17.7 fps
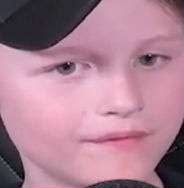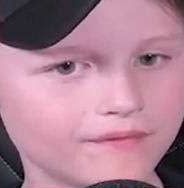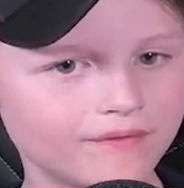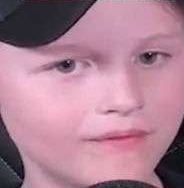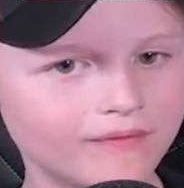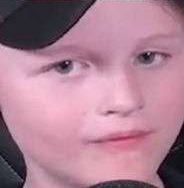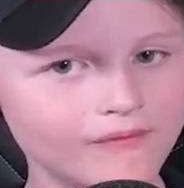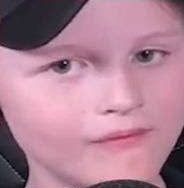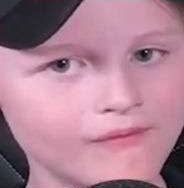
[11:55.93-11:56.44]

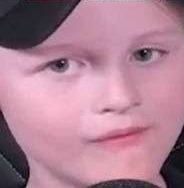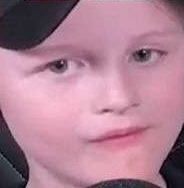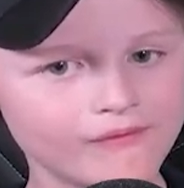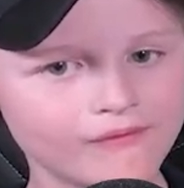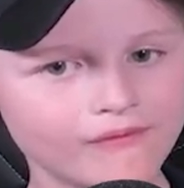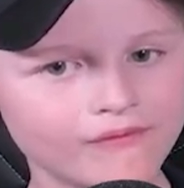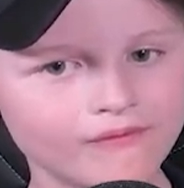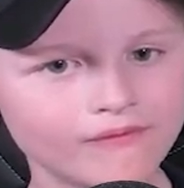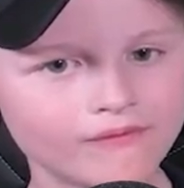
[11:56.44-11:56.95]

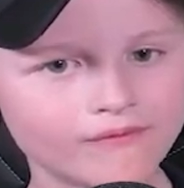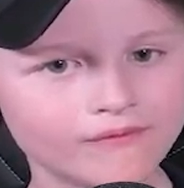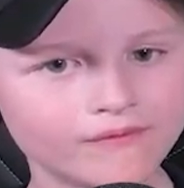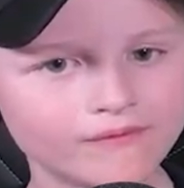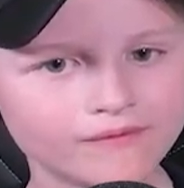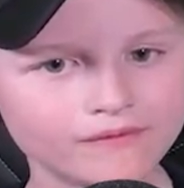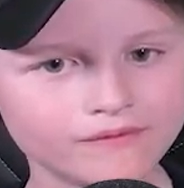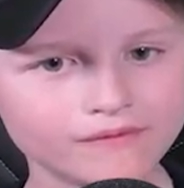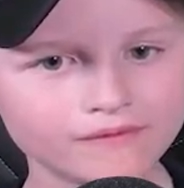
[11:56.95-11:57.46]

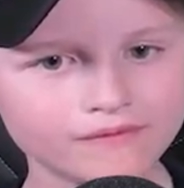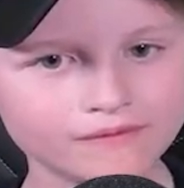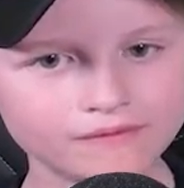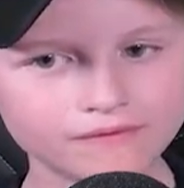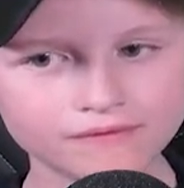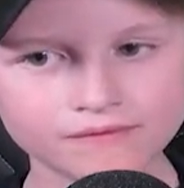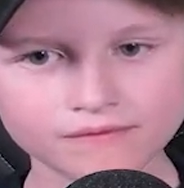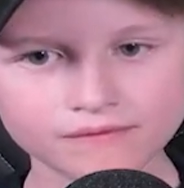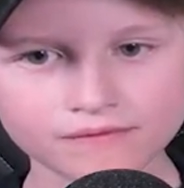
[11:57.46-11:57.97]

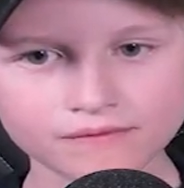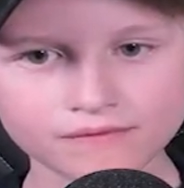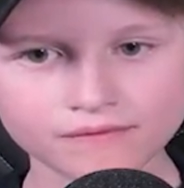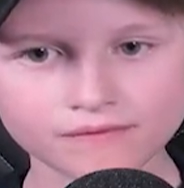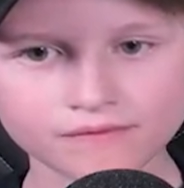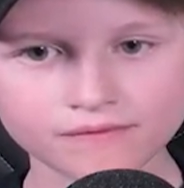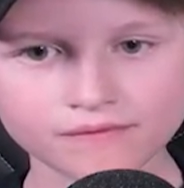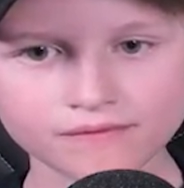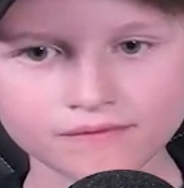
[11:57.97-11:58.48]

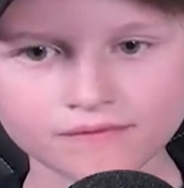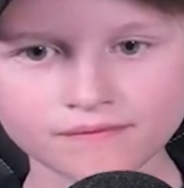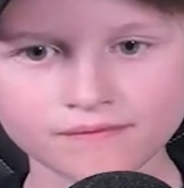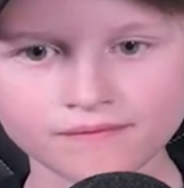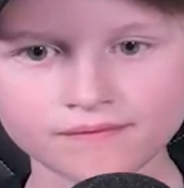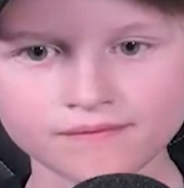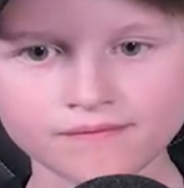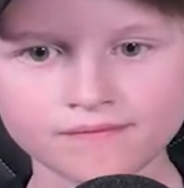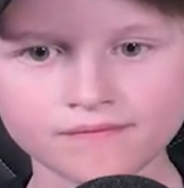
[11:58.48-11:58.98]

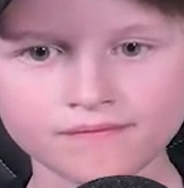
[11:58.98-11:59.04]
No words are spoken by the person on screen.